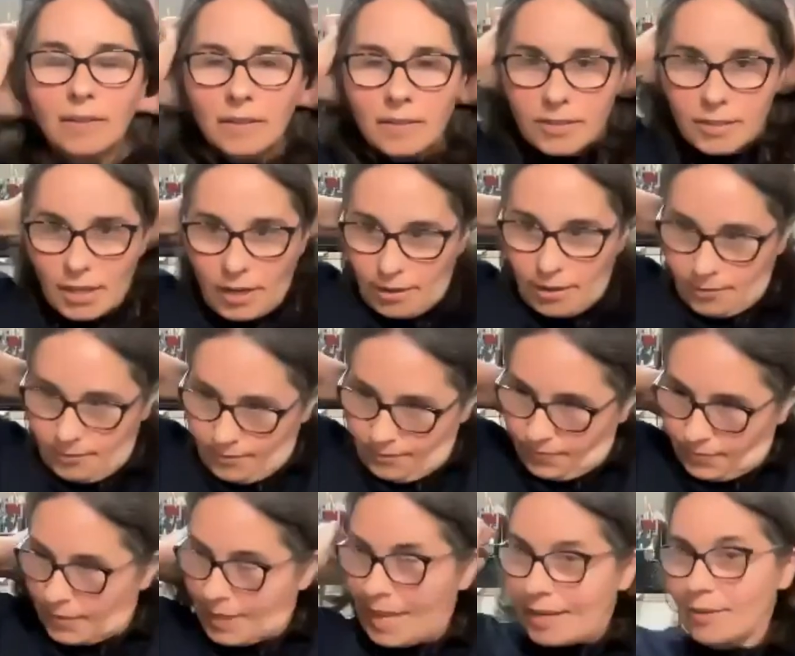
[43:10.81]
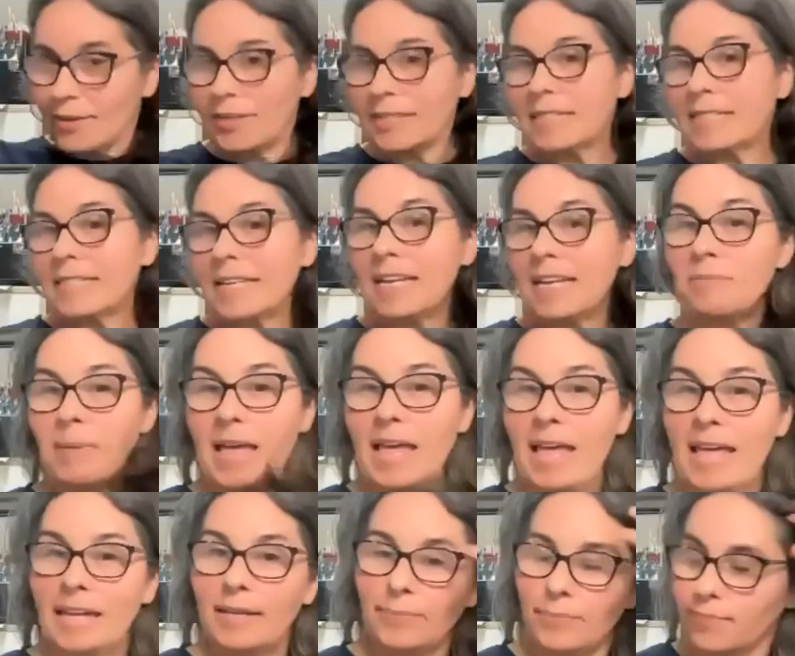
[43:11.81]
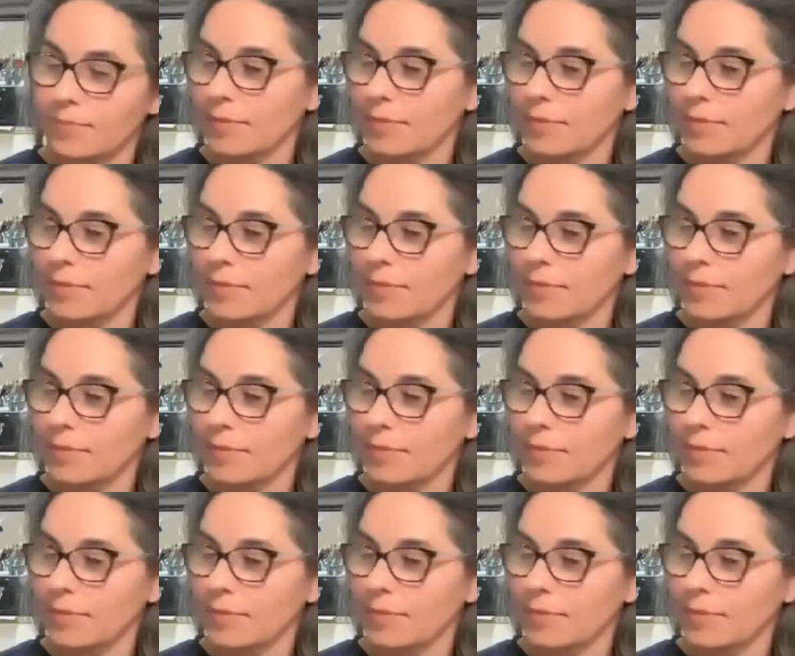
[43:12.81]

So now you can see me.